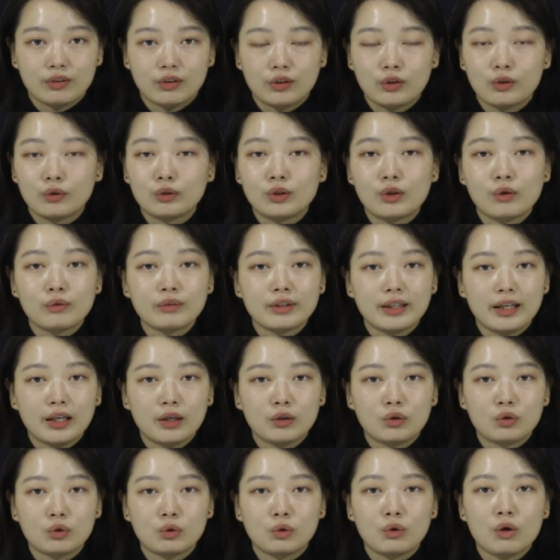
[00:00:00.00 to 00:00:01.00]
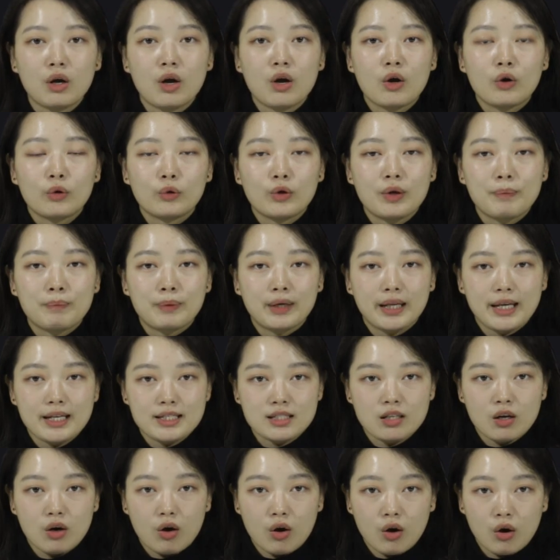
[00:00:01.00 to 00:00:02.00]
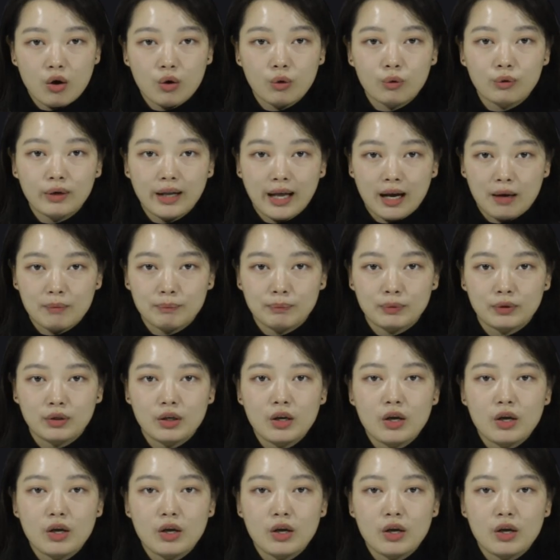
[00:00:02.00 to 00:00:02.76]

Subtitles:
you don't need to replace the whole lamp.